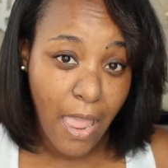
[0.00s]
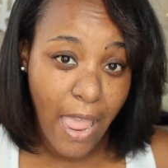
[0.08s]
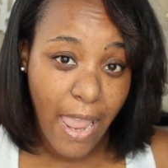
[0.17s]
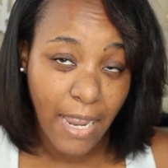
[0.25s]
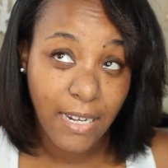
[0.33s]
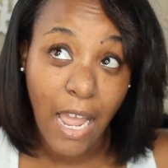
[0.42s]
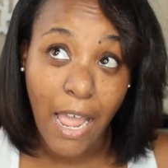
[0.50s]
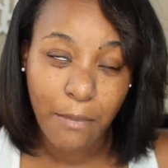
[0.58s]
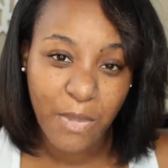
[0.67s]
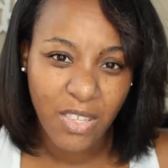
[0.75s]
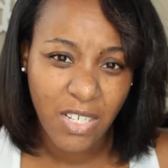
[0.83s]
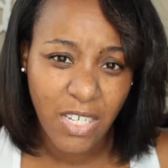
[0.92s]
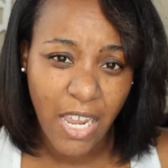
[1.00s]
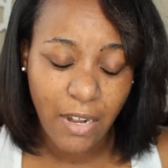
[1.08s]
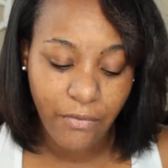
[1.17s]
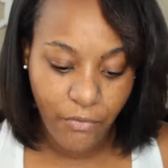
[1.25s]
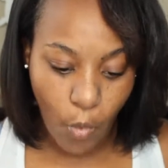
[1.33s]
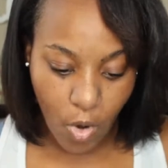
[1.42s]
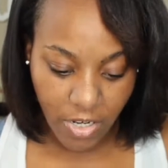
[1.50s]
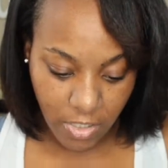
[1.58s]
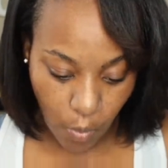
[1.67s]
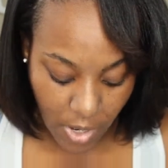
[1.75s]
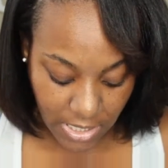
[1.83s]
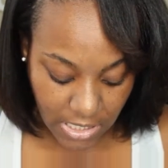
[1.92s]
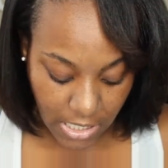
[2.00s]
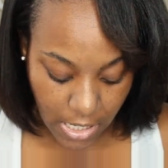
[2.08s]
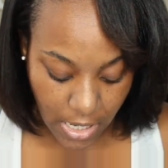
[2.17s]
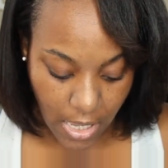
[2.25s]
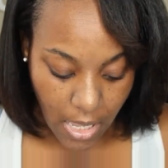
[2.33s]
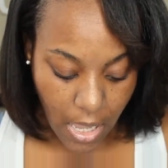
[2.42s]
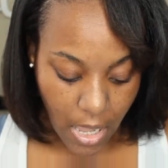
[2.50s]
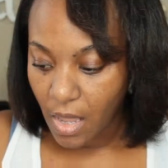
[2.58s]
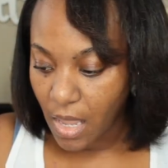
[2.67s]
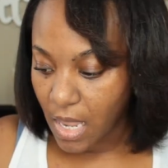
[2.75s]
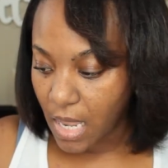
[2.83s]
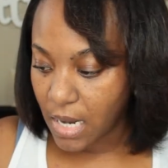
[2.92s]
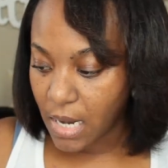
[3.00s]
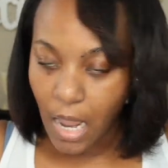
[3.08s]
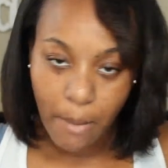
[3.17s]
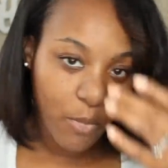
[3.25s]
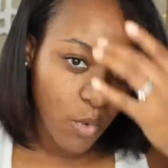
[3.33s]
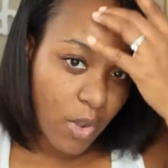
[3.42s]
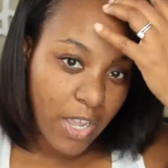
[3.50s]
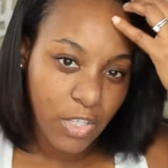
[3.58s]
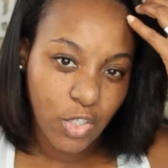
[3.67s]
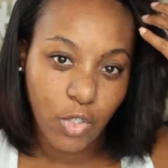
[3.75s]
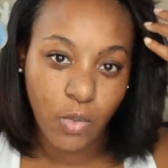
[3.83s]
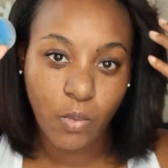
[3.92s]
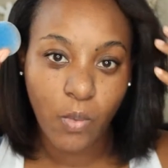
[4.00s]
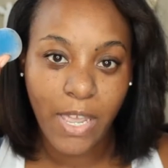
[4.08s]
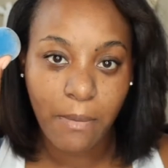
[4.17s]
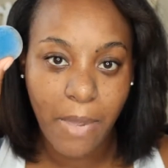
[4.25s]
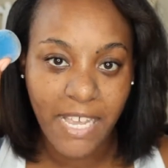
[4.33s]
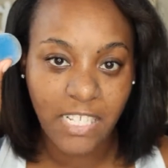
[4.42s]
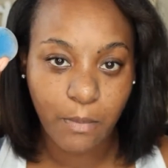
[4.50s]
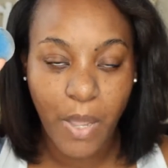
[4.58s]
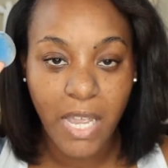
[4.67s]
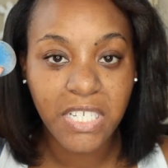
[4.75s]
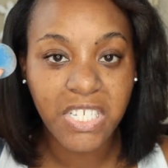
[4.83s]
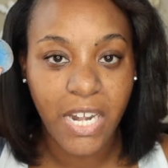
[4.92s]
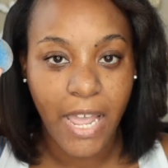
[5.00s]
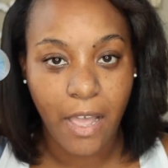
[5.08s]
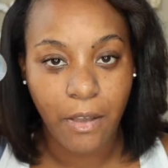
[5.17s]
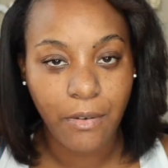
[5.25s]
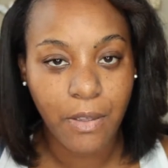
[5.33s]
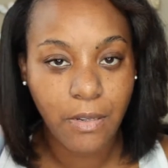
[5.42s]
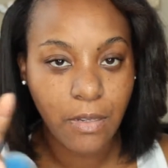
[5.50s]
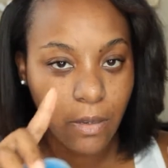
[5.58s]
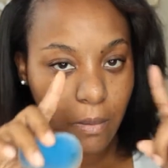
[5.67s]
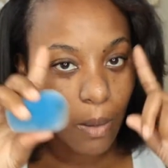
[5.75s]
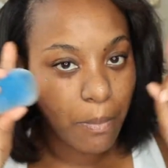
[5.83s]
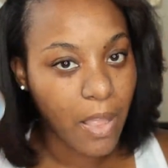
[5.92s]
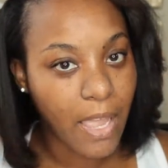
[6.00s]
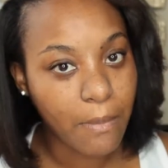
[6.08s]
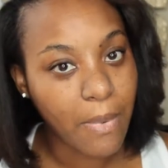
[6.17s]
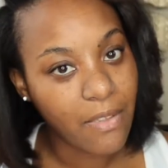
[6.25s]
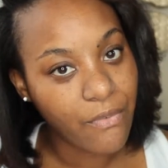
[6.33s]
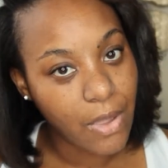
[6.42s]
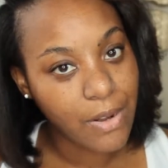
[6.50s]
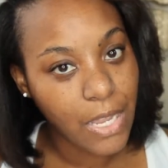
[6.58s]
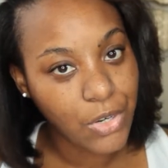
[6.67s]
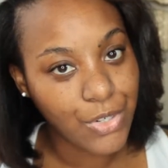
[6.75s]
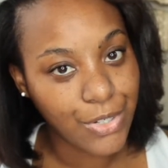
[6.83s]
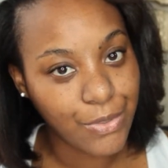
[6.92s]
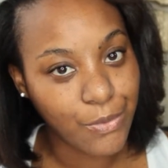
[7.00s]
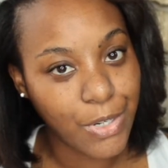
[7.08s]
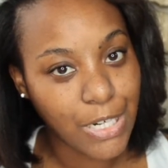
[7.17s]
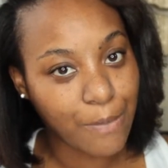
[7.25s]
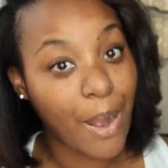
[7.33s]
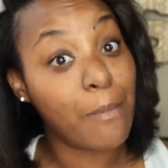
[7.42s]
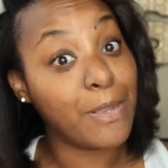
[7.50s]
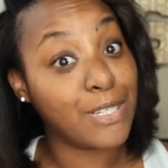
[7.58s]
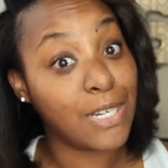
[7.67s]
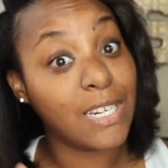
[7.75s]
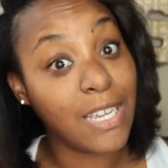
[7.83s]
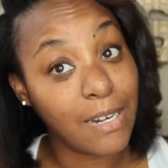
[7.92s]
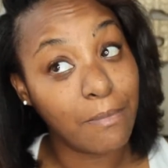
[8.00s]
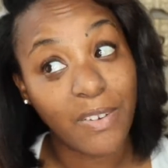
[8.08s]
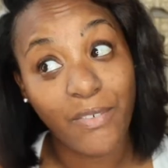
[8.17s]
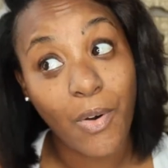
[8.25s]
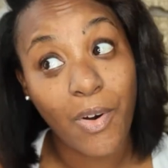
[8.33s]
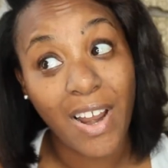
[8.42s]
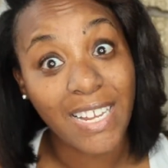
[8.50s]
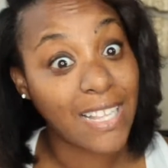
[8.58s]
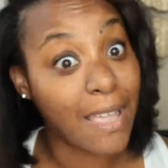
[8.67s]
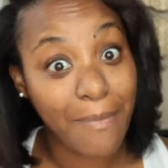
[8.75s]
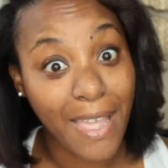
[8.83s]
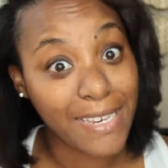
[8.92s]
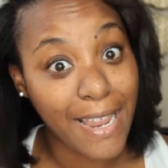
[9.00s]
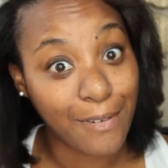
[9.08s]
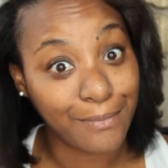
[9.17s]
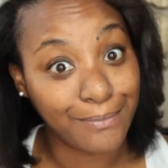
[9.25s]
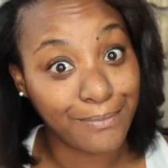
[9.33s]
and I'm in the shade 420, and I'm going to wet my sponge now to apply my foundation, which I probably should have done before I sat back down.